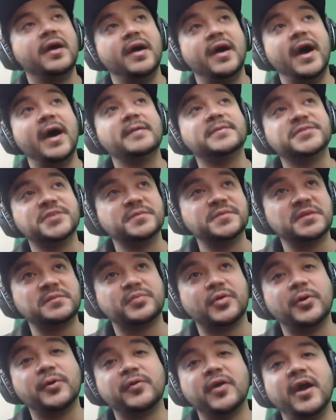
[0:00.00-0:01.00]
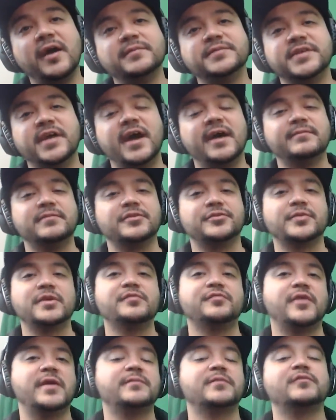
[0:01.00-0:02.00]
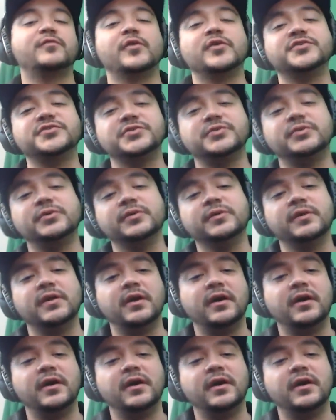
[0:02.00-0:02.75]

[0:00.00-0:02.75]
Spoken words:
have something programmed to have a 3-frame reversal